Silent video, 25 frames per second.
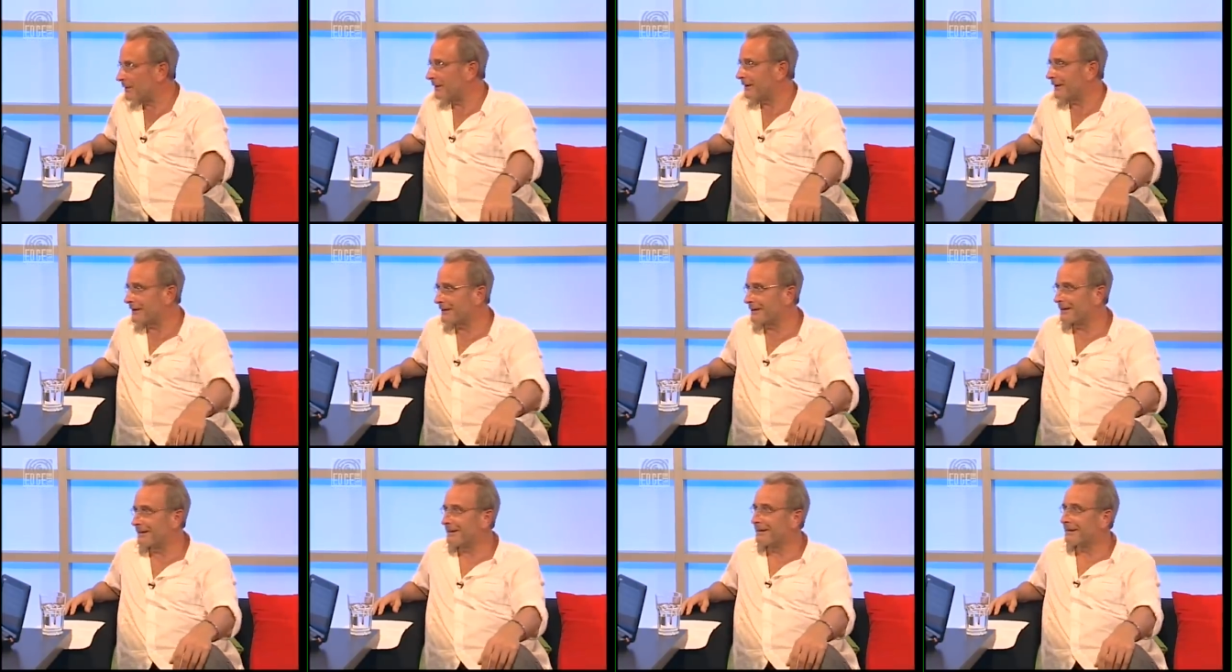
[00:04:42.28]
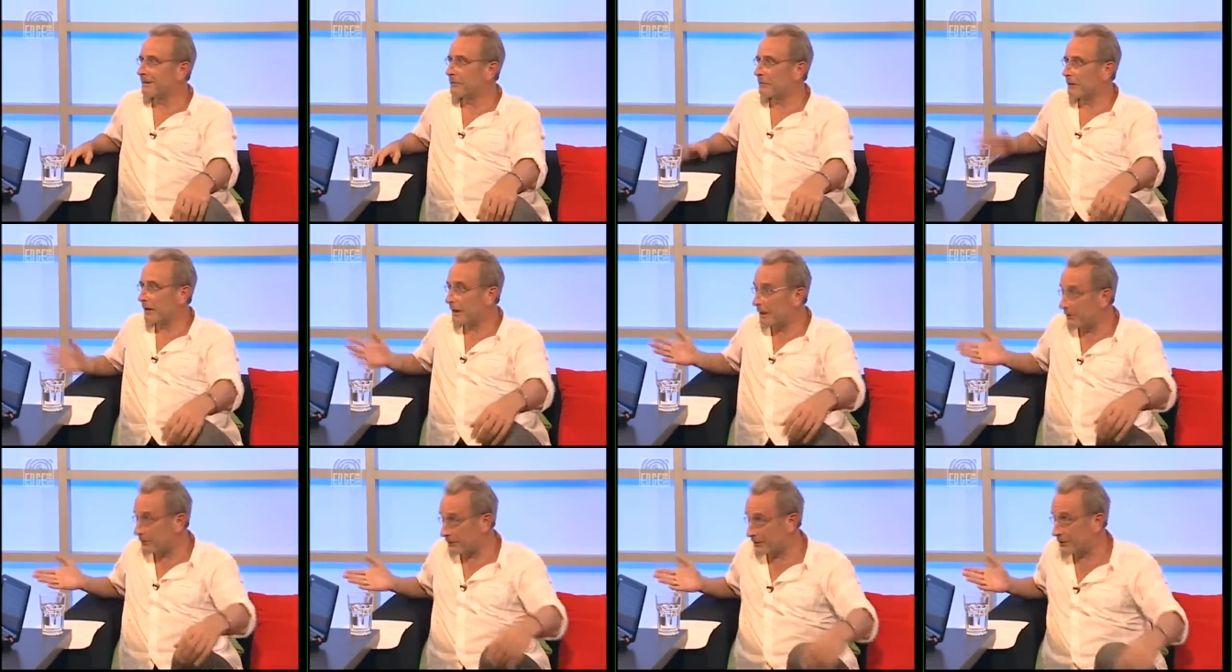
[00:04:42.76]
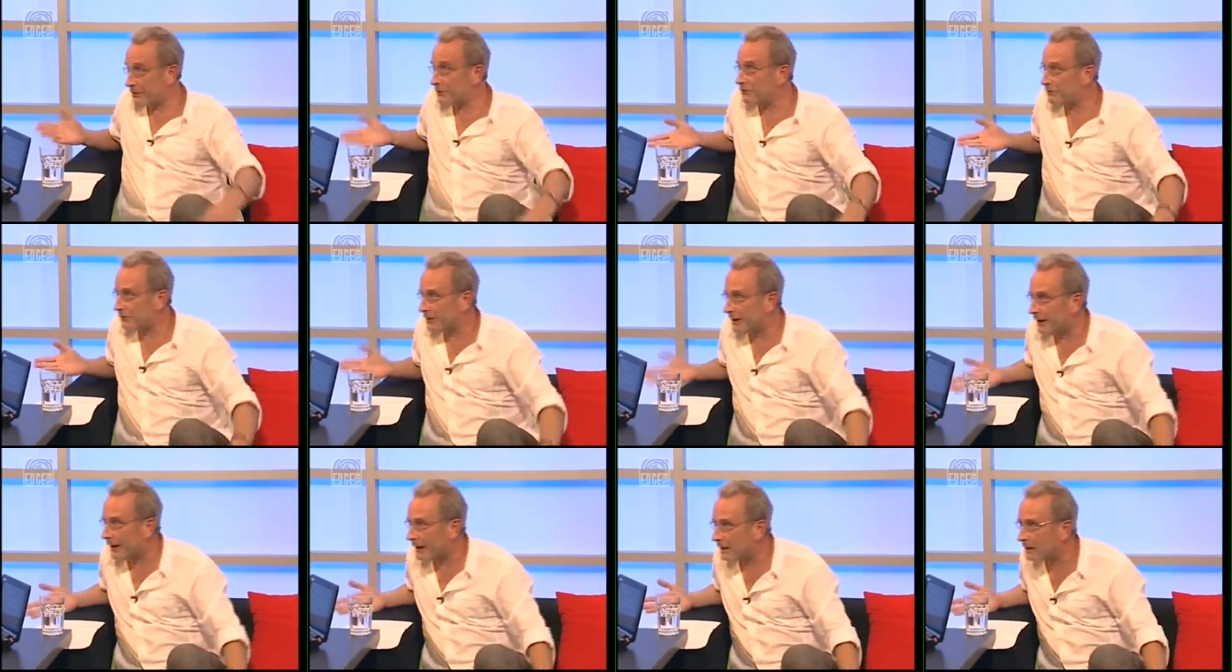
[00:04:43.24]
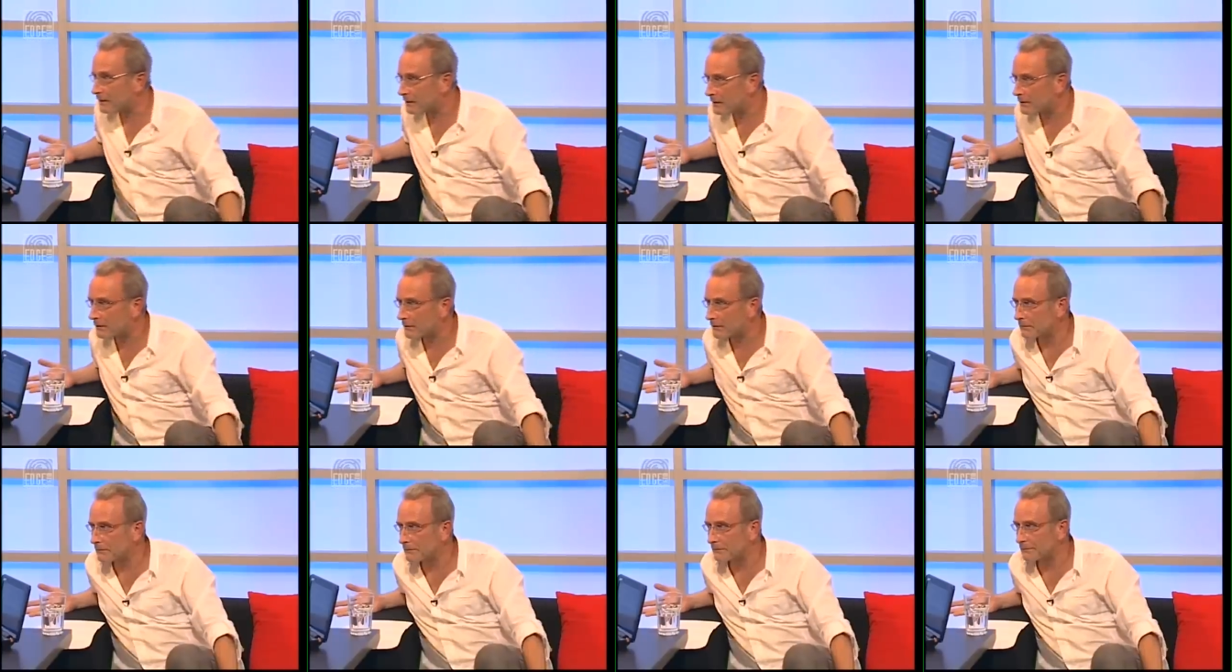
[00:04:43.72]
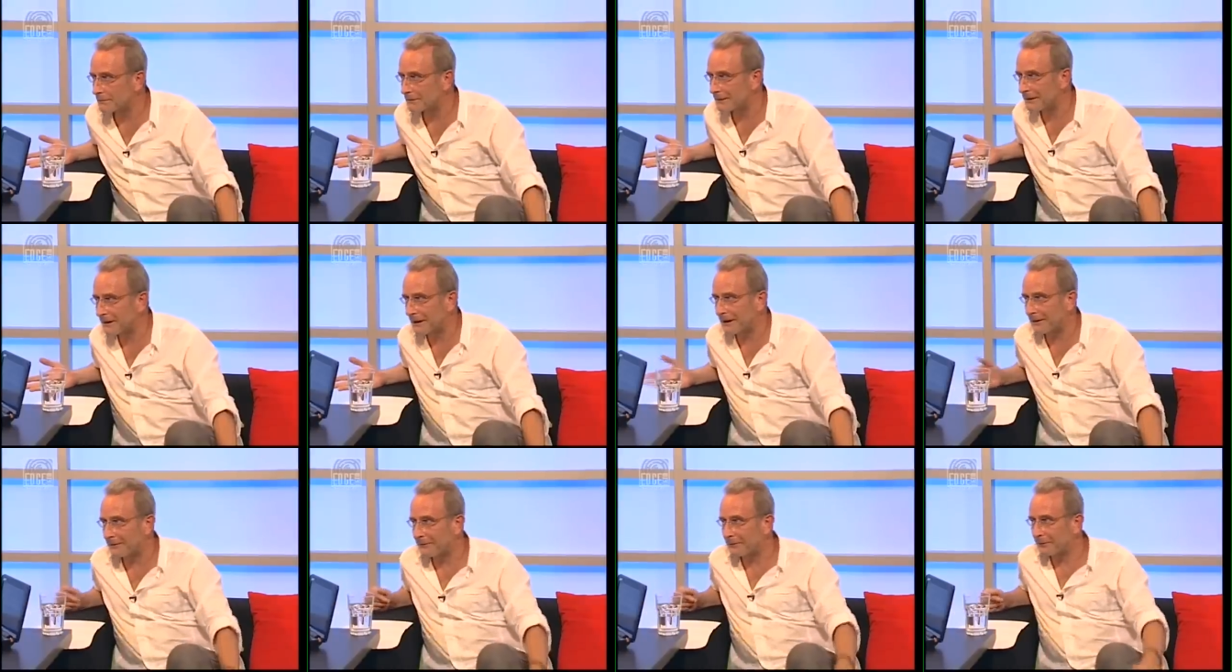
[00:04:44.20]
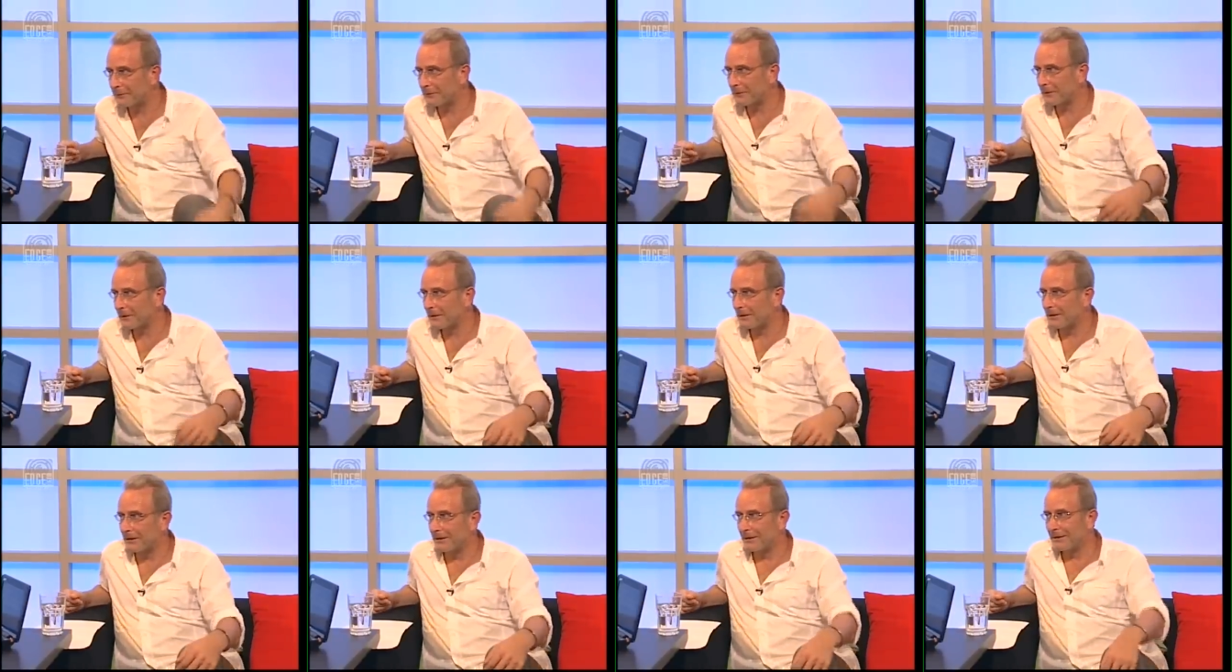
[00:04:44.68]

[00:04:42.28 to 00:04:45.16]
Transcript: And it was like, well, how would you react? You know? Well,